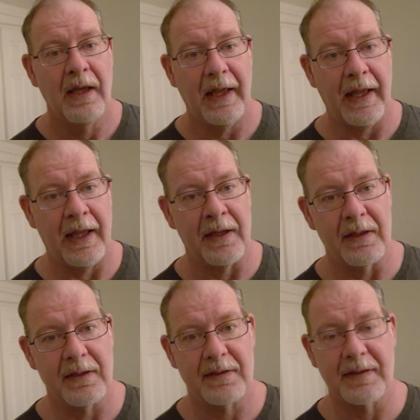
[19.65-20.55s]
And
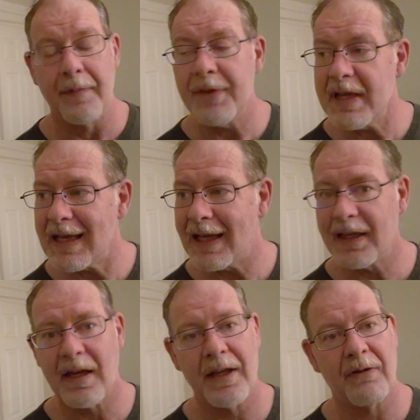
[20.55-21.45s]
something I
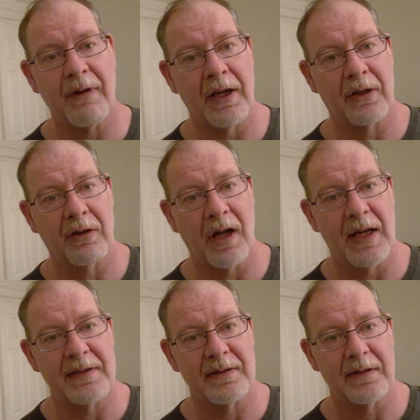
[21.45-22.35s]
kind of ran
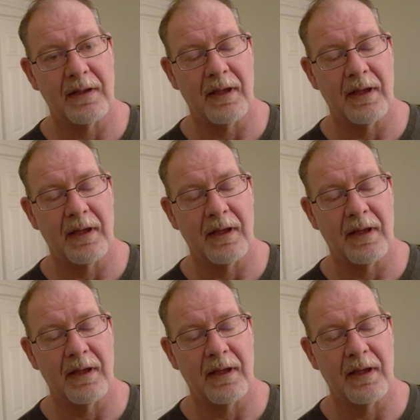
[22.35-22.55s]
across